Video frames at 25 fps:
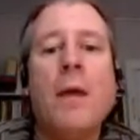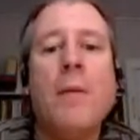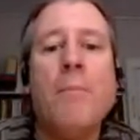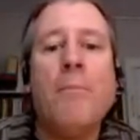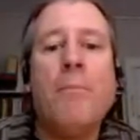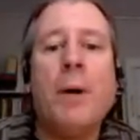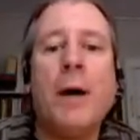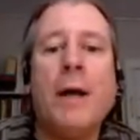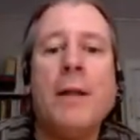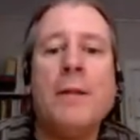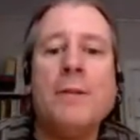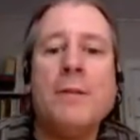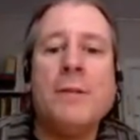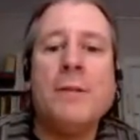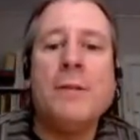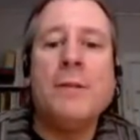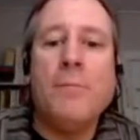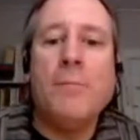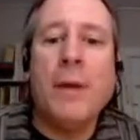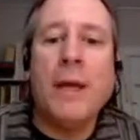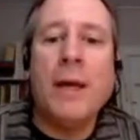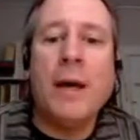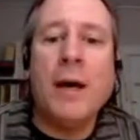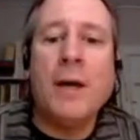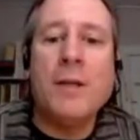But
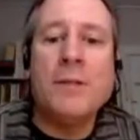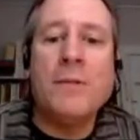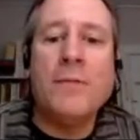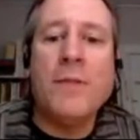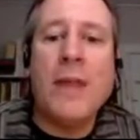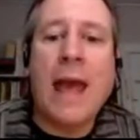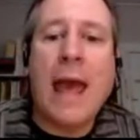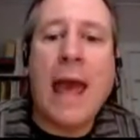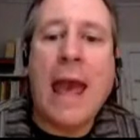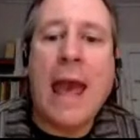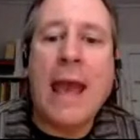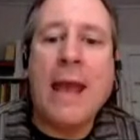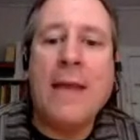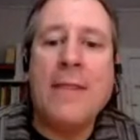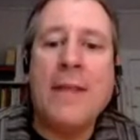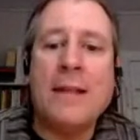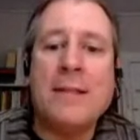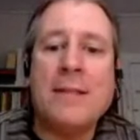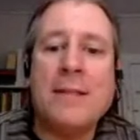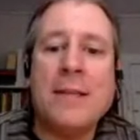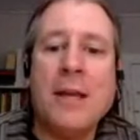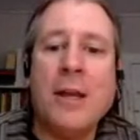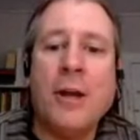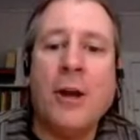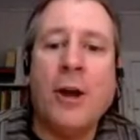because of the A
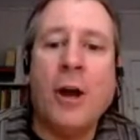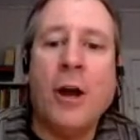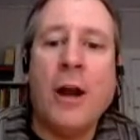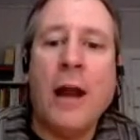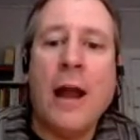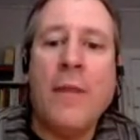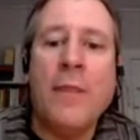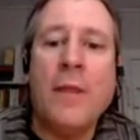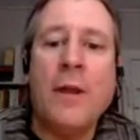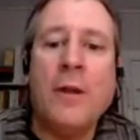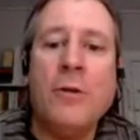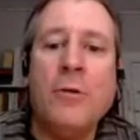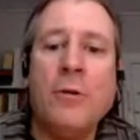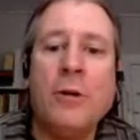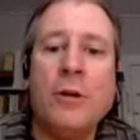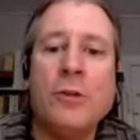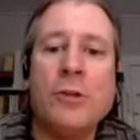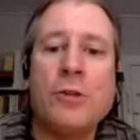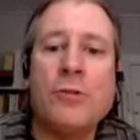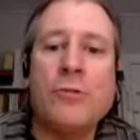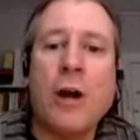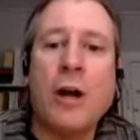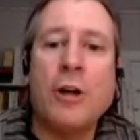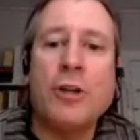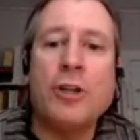that's here and the new
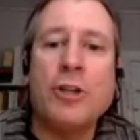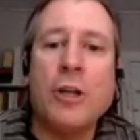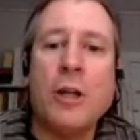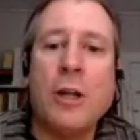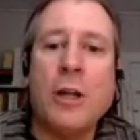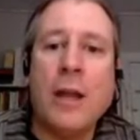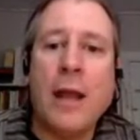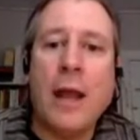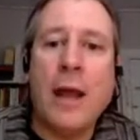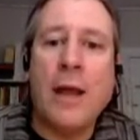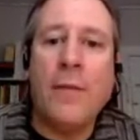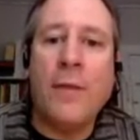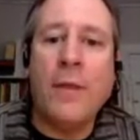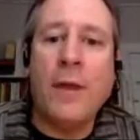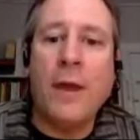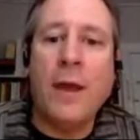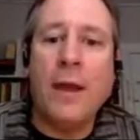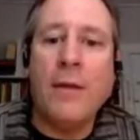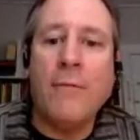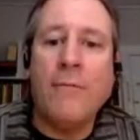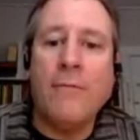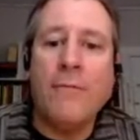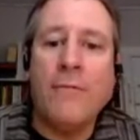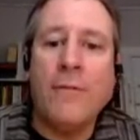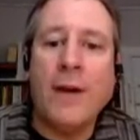construction and
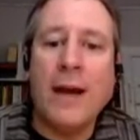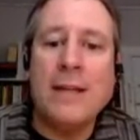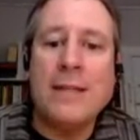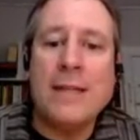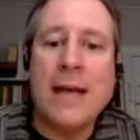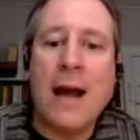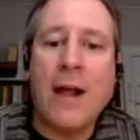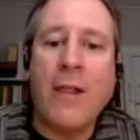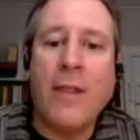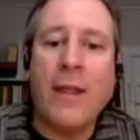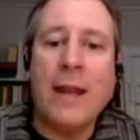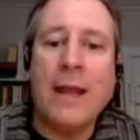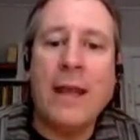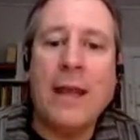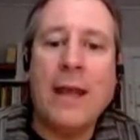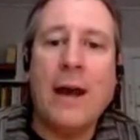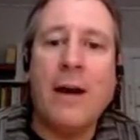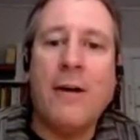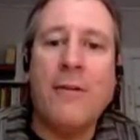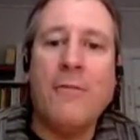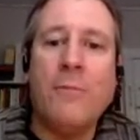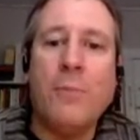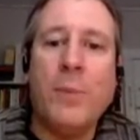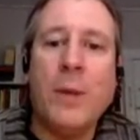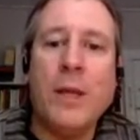the vitality
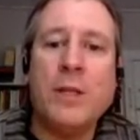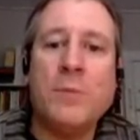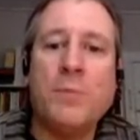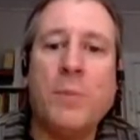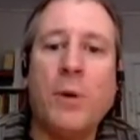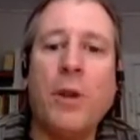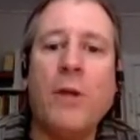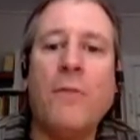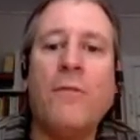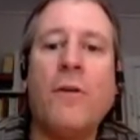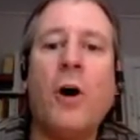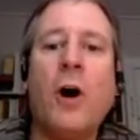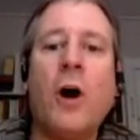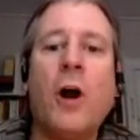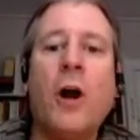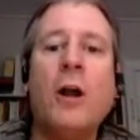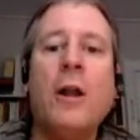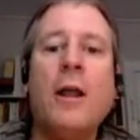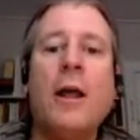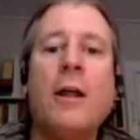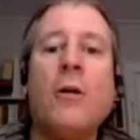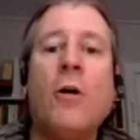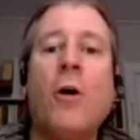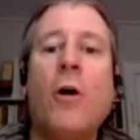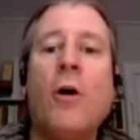of Beach Boulevard
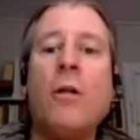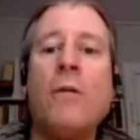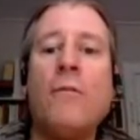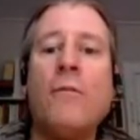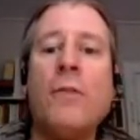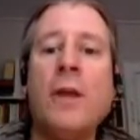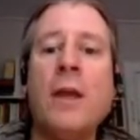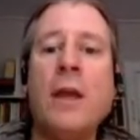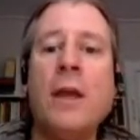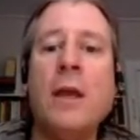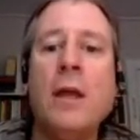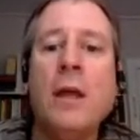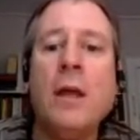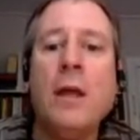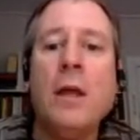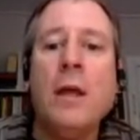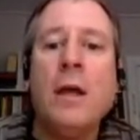and all of the